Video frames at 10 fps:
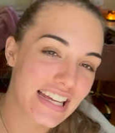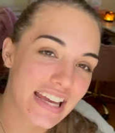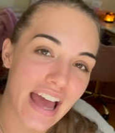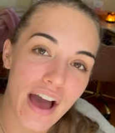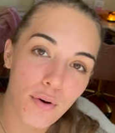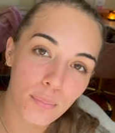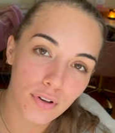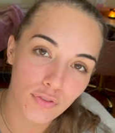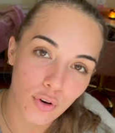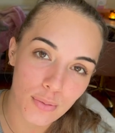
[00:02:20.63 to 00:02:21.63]
It
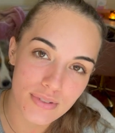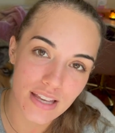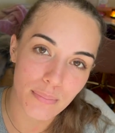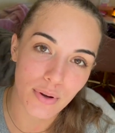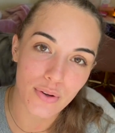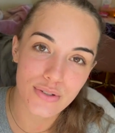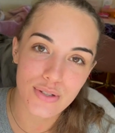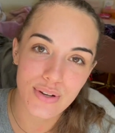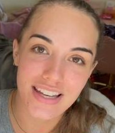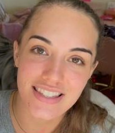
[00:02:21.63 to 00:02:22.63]
outperforms it, but
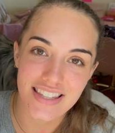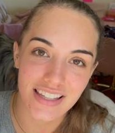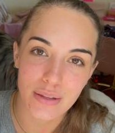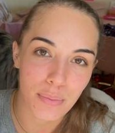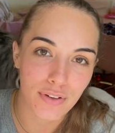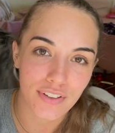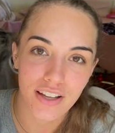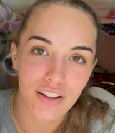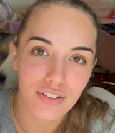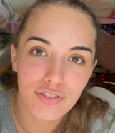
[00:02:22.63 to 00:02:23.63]
also it's like the perfect
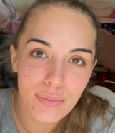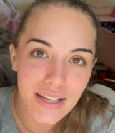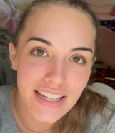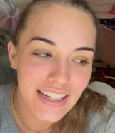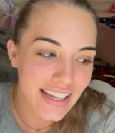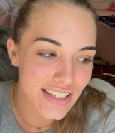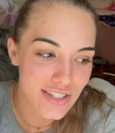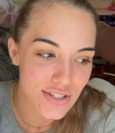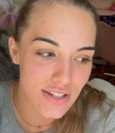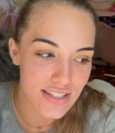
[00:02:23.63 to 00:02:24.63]
color for me.
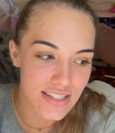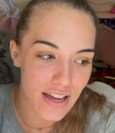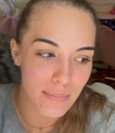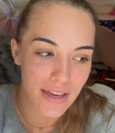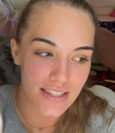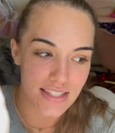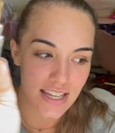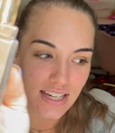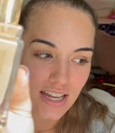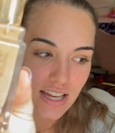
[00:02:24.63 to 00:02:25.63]
It's just
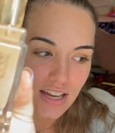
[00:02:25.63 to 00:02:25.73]
amazing.